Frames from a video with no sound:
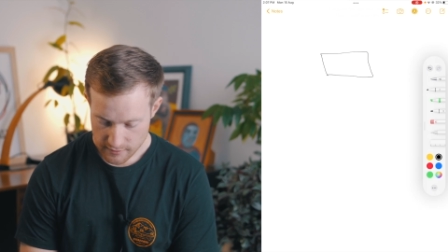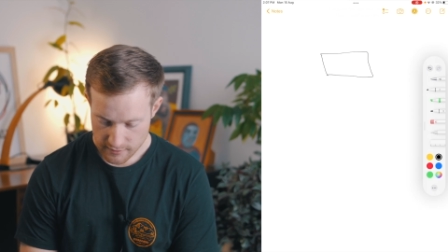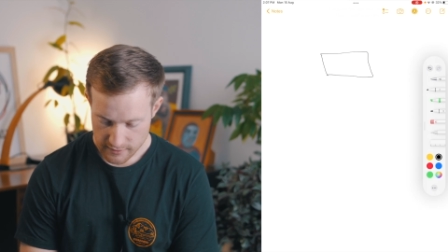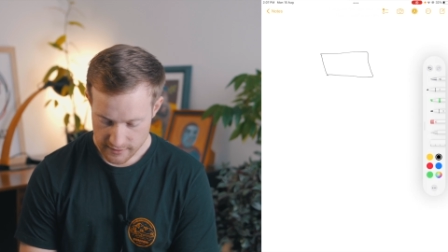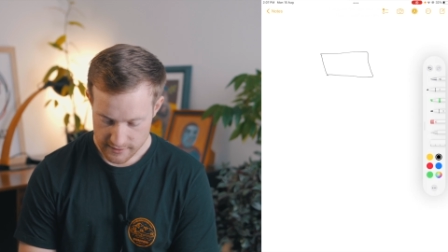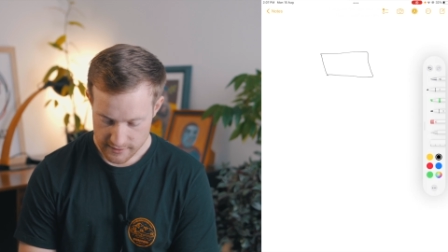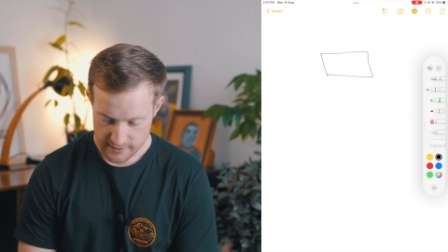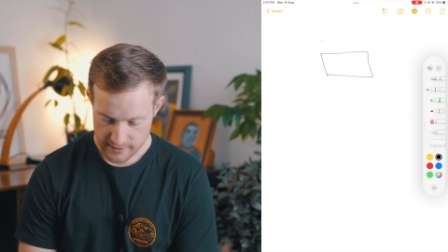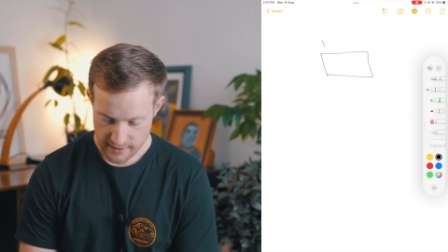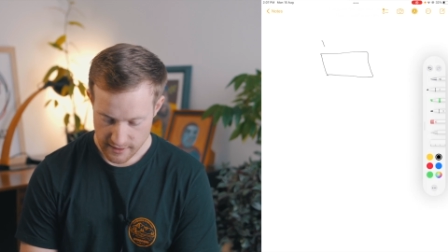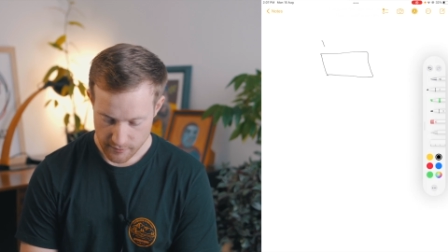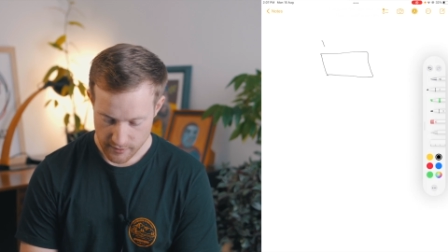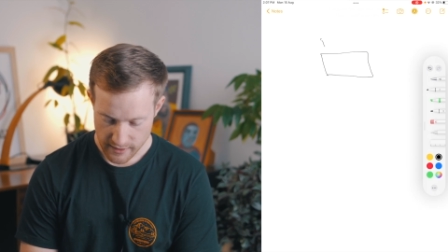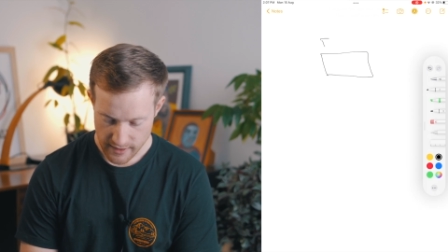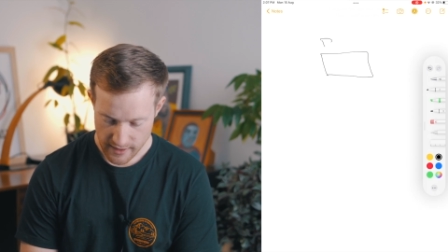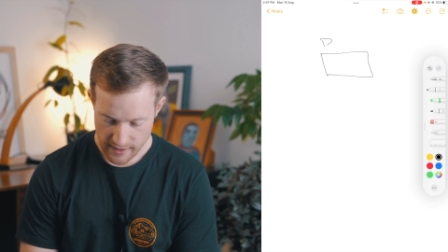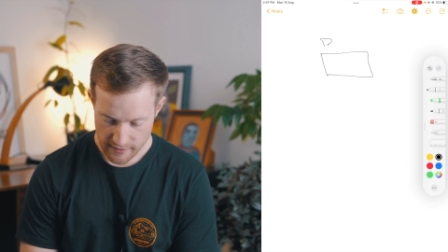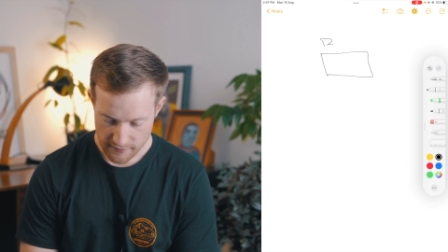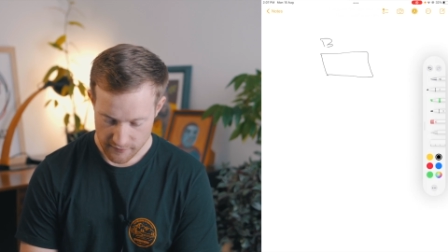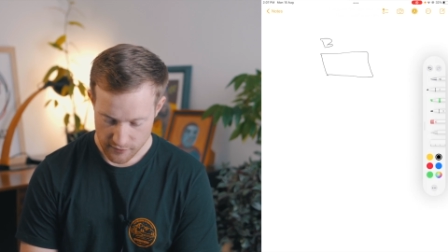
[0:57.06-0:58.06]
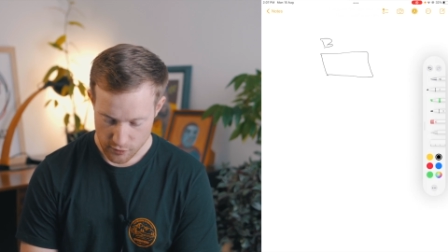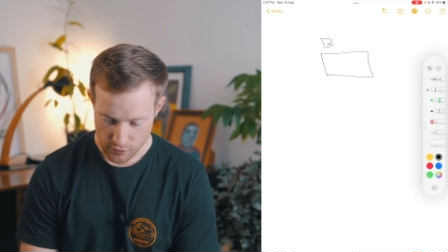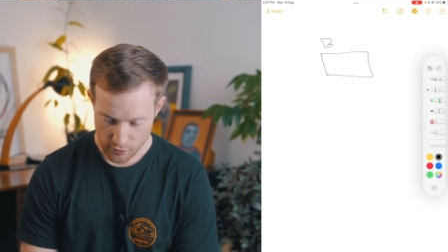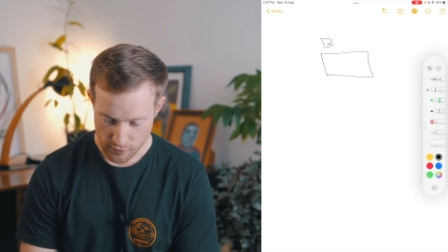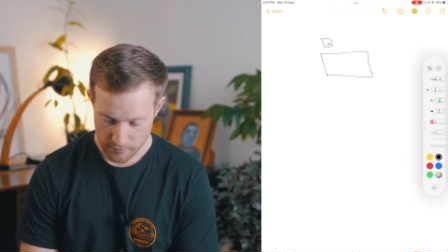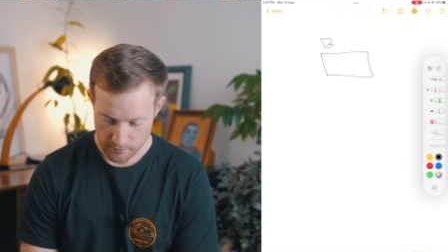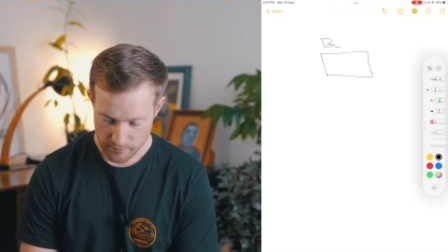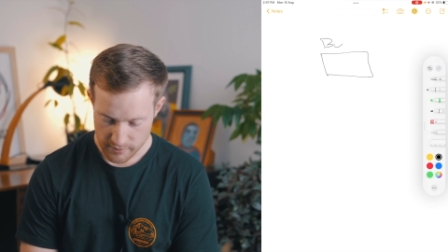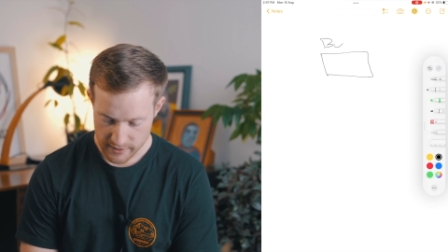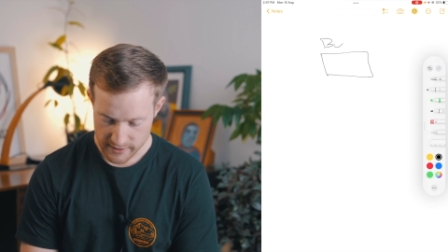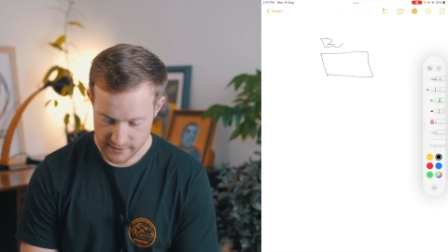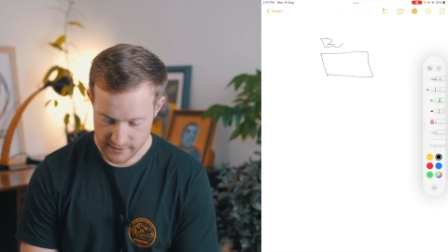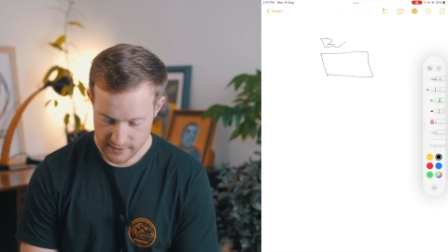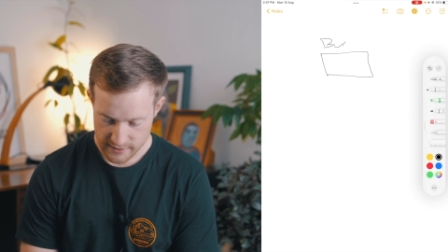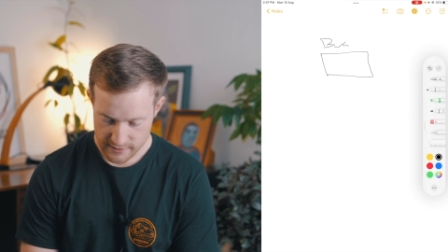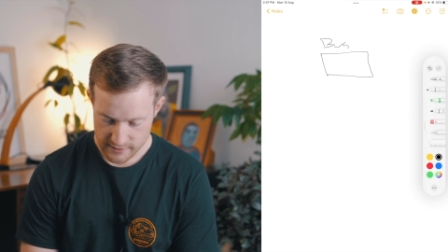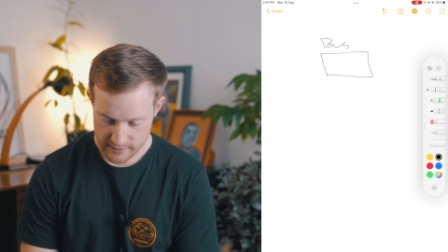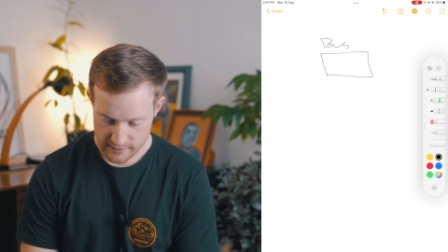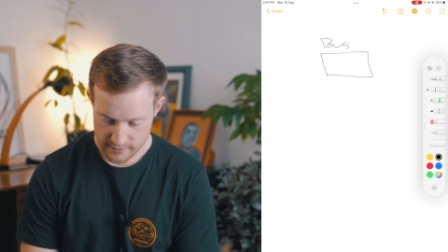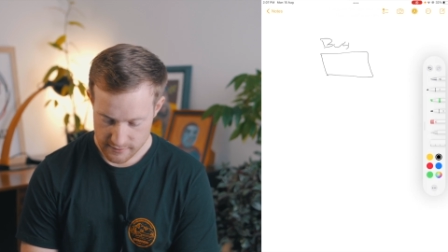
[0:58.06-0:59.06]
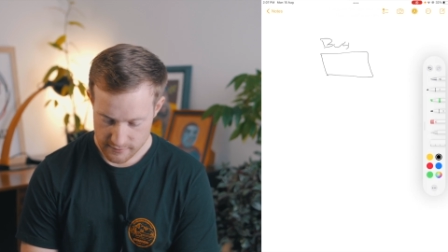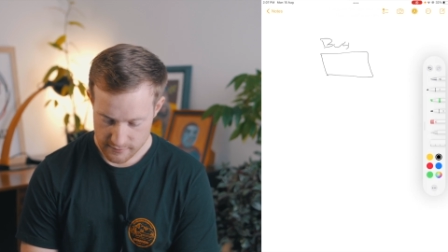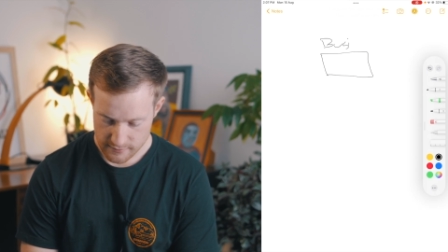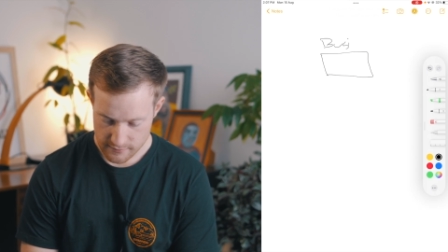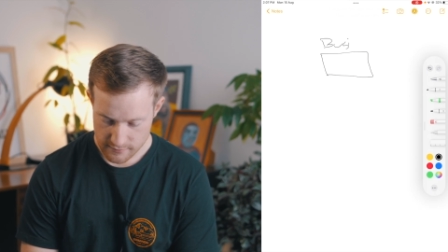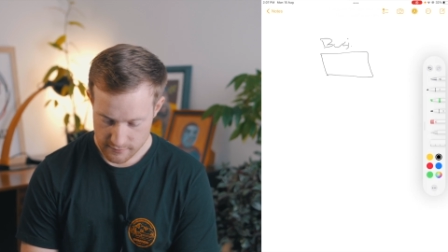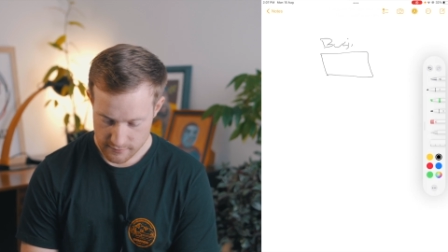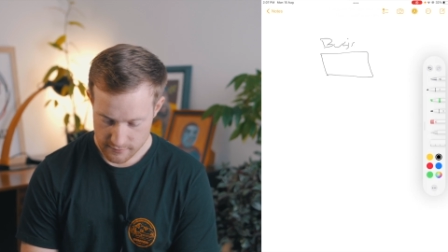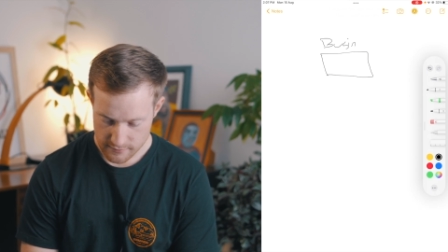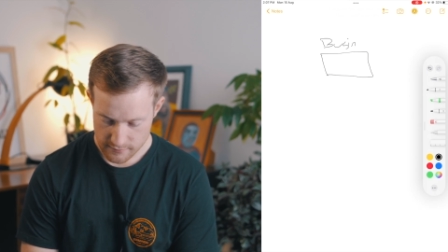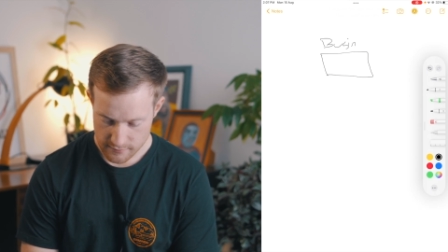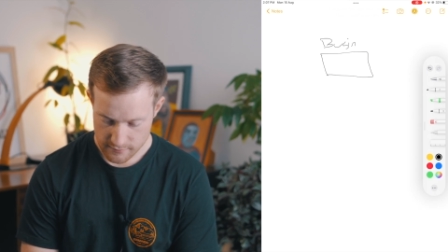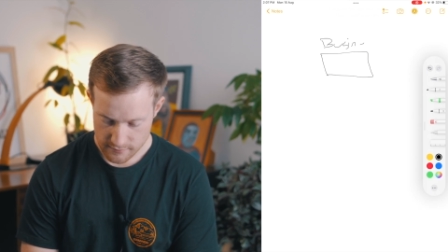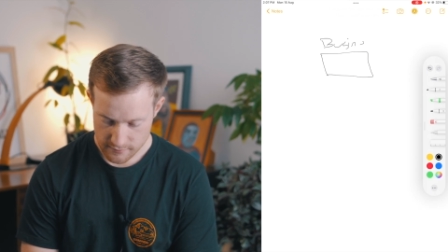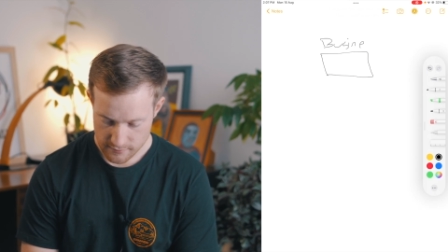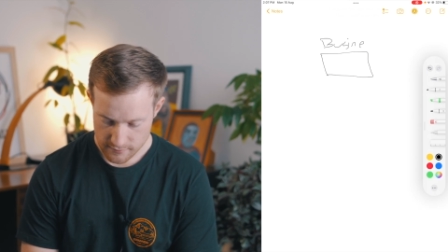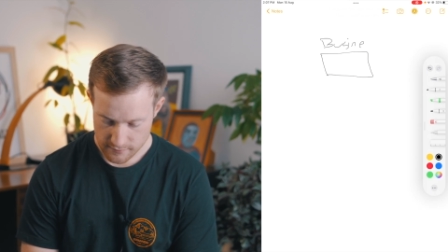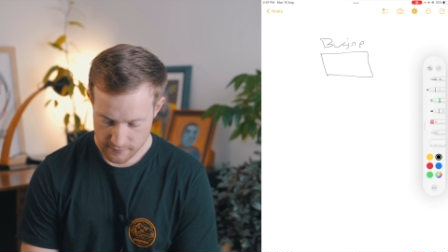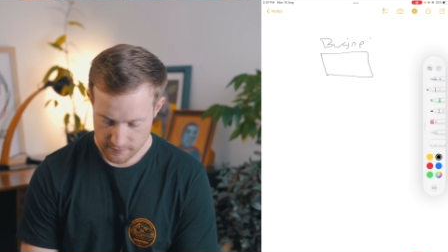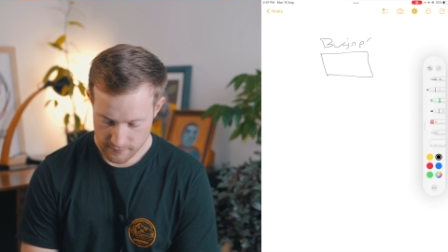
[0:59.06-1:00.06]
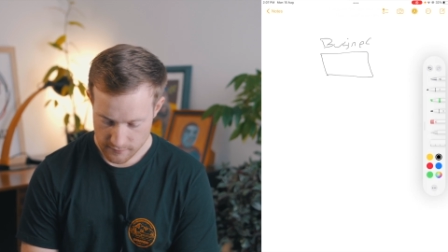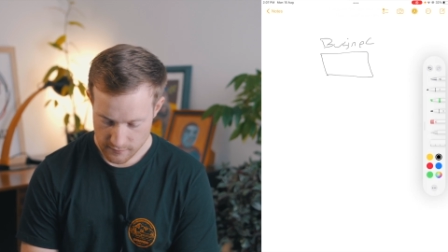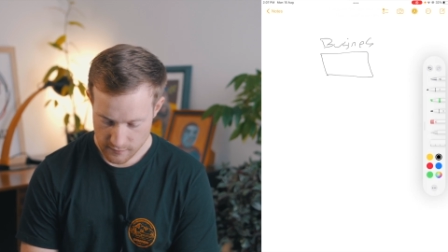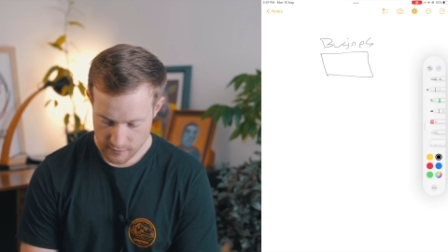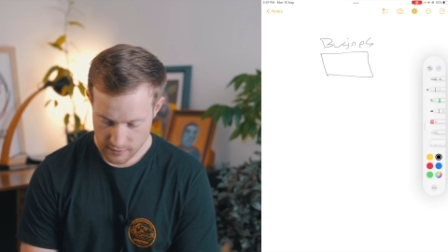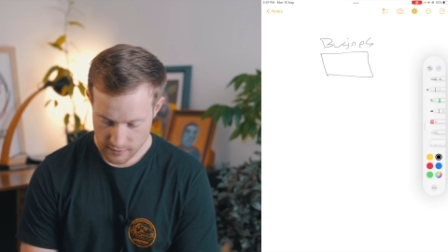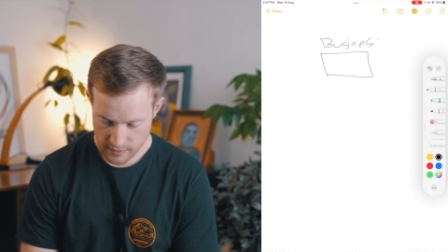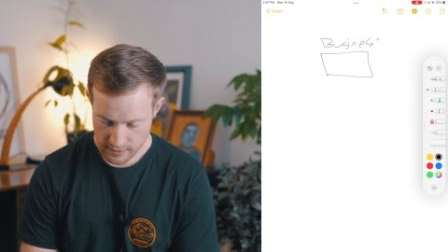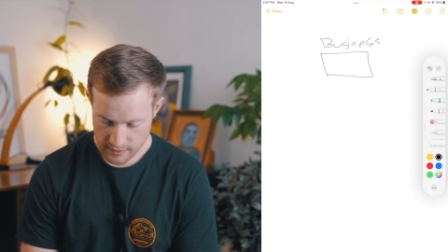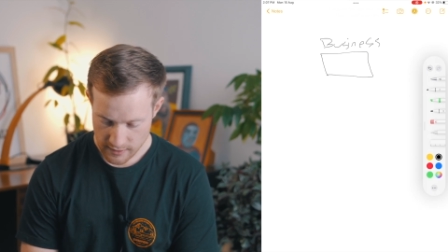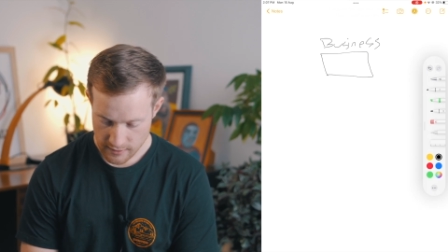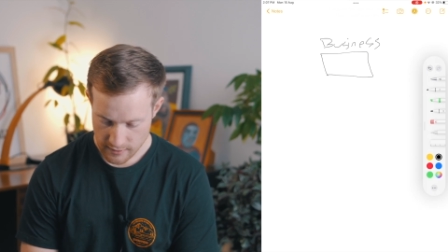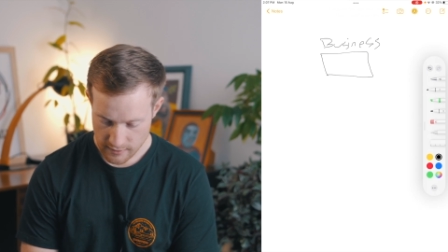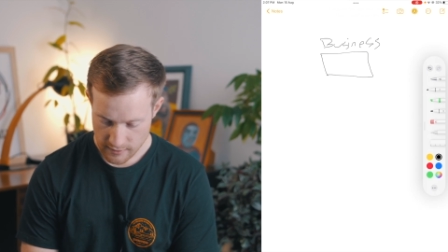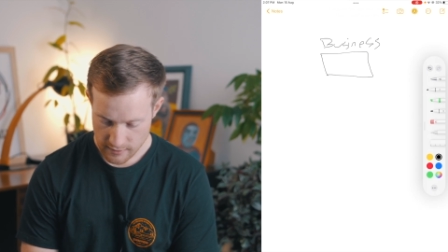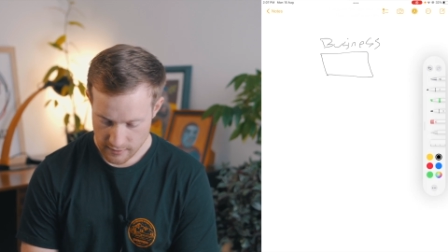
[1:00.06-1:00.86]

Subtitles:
let's say we have your business, okay?